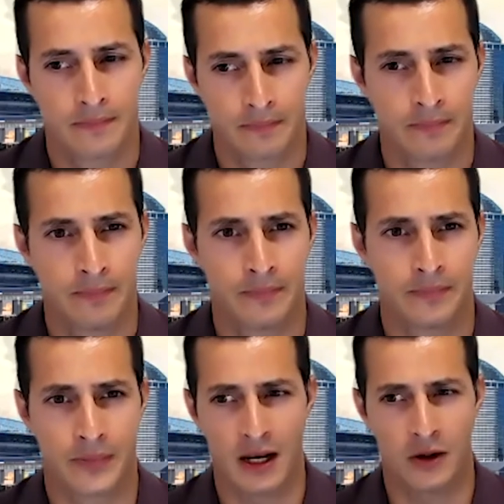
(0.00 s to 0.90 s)

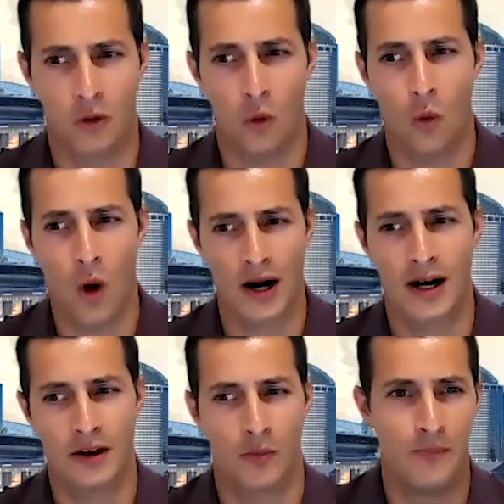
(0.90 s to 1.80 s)
And what
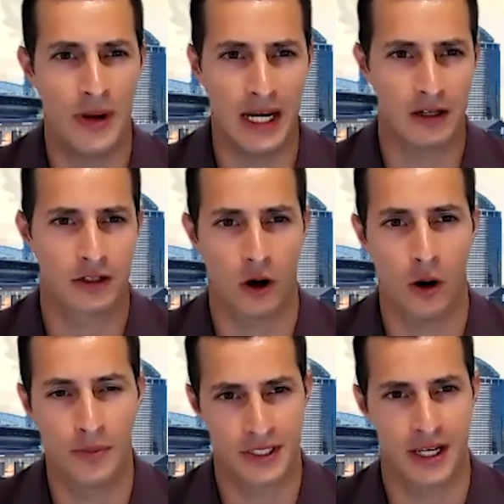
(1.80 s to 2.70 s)
are the biggest
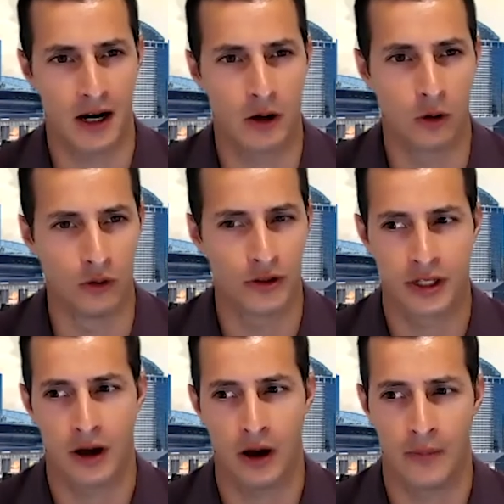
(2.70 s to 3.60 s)
obstacles
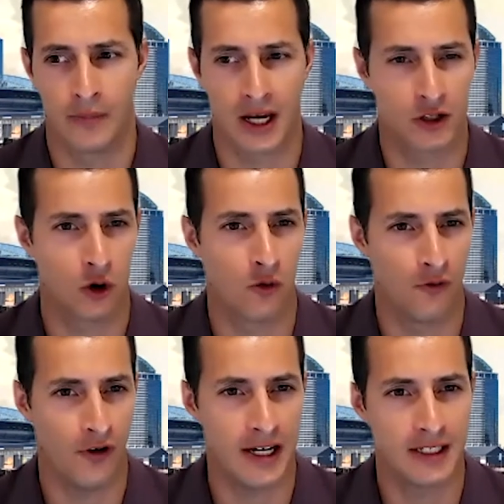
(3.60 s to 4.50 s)
that you're
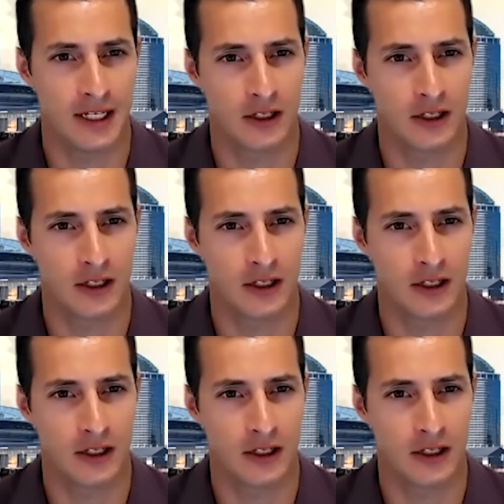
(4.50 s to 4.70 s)
facing